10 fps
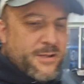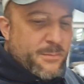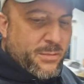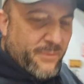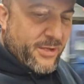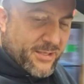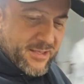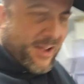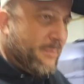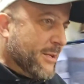But if it could
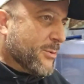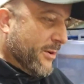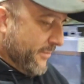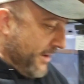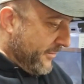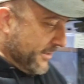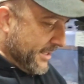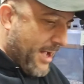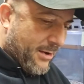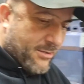save me
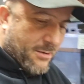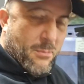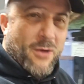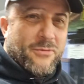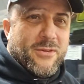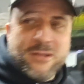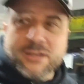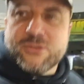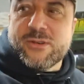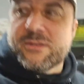$25-50 a month in
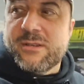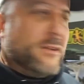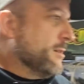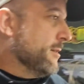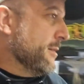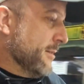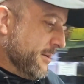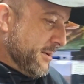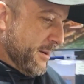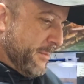electricity,
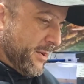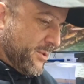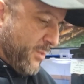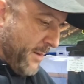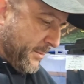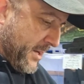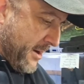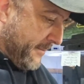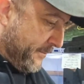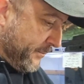I might swap it
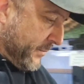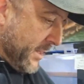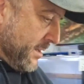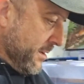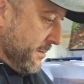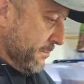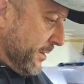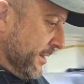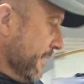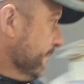out. But
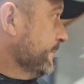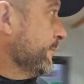I'm